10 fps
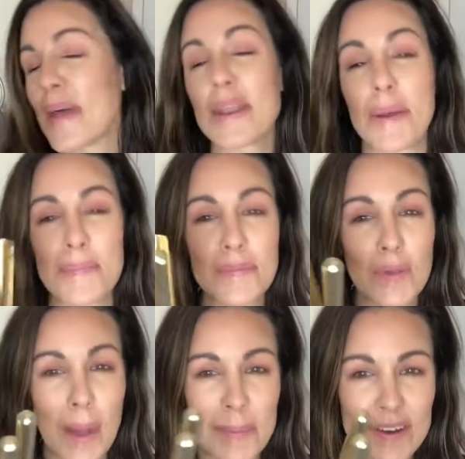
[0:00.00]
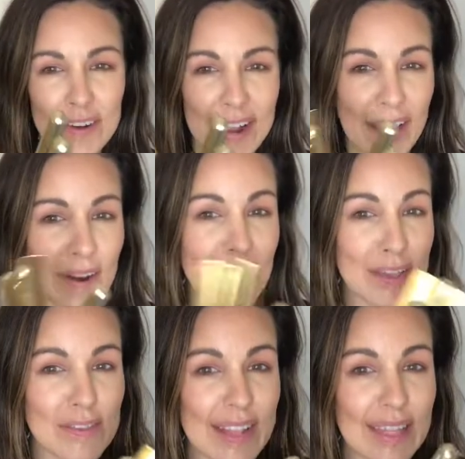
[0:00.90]
Anyway, so I'm going to try it out. I
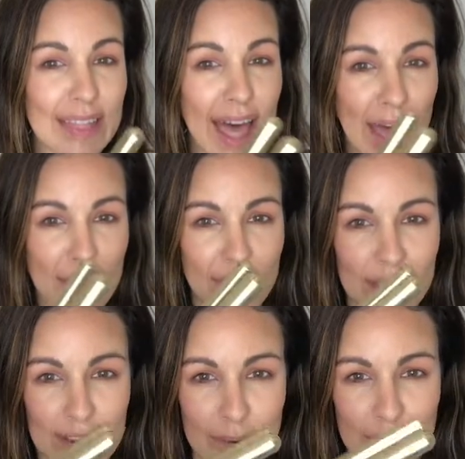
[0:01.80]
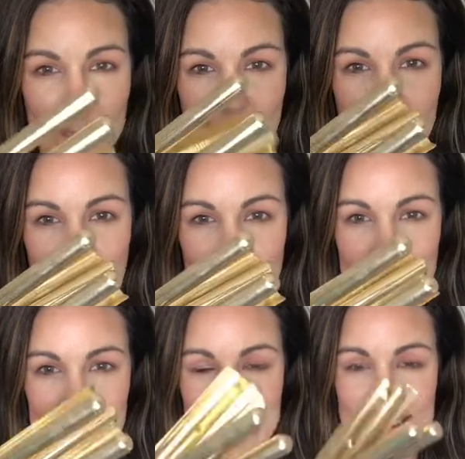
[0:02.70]
used to love doing my hair
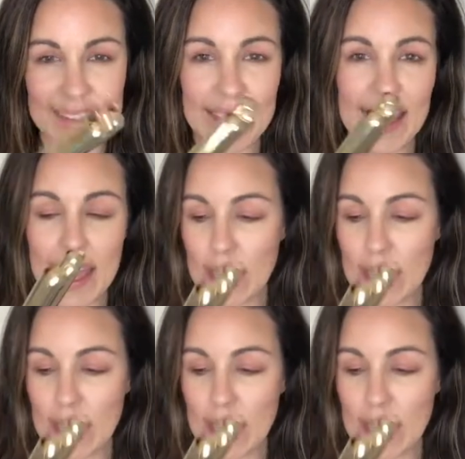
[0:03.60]
with this,